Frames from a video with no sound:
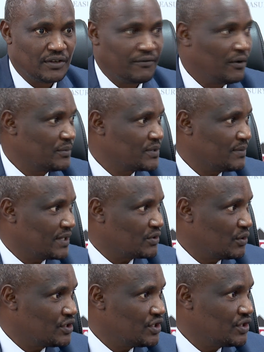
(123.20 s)
reforms must
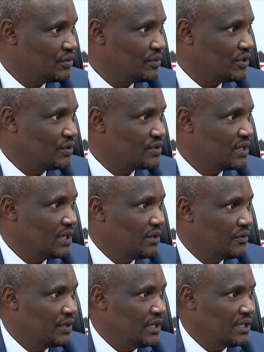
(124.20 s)
continue because
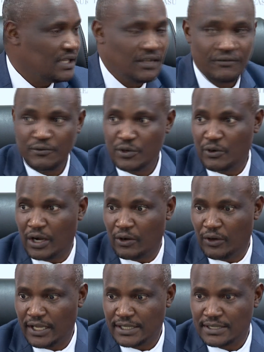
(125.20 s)
really if we were
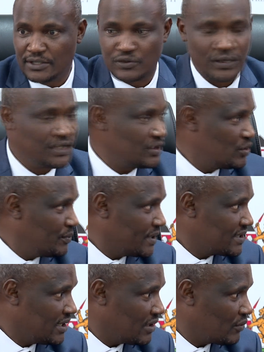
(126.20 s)
collecting
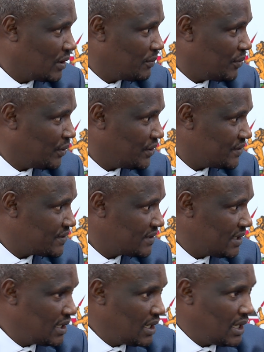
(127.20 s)
22% at one point,
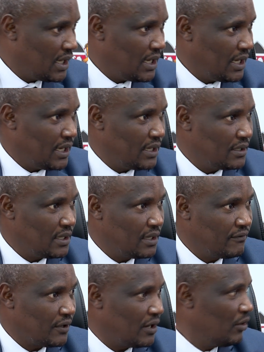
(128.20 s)

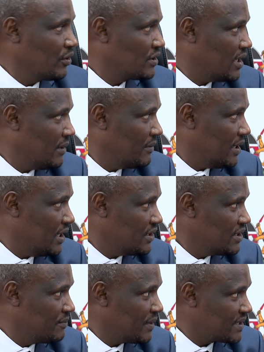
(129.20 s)
and for a long time
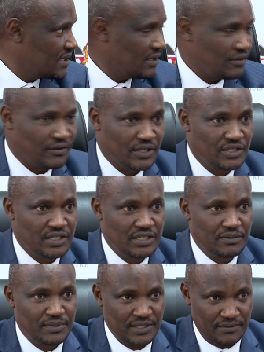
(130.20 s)
18% of our
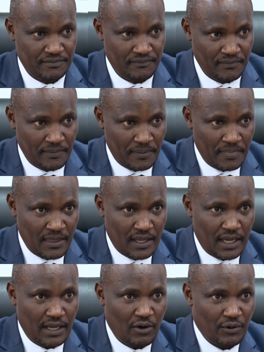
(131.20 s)
GDP,
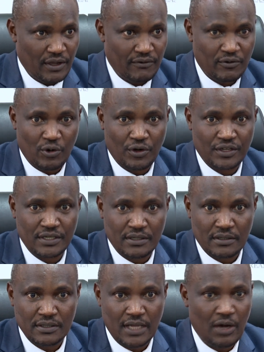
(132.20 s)
and now we have gone
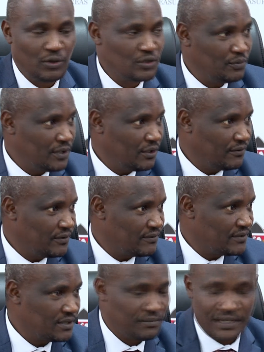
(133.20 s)
down to below
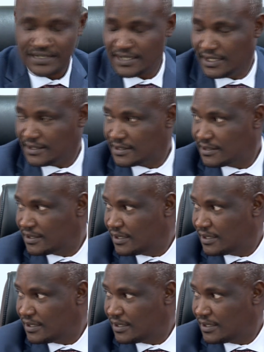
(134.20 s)
15%.